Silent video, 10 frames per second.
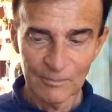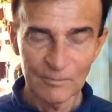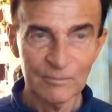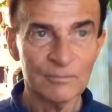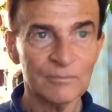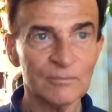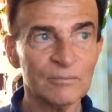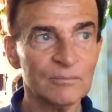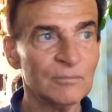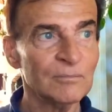
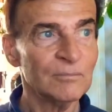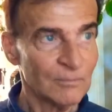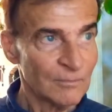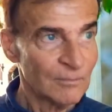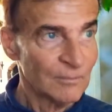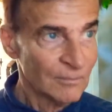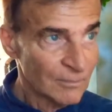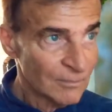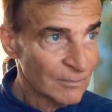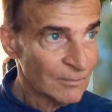
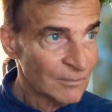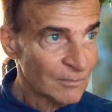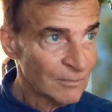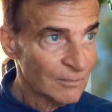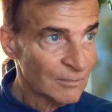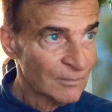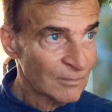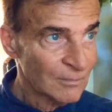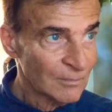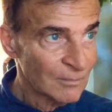
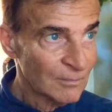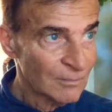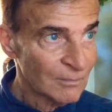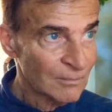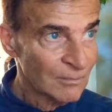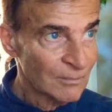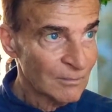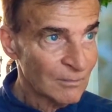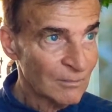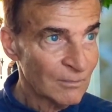
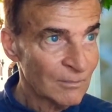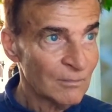No words are spoken by the person on screen.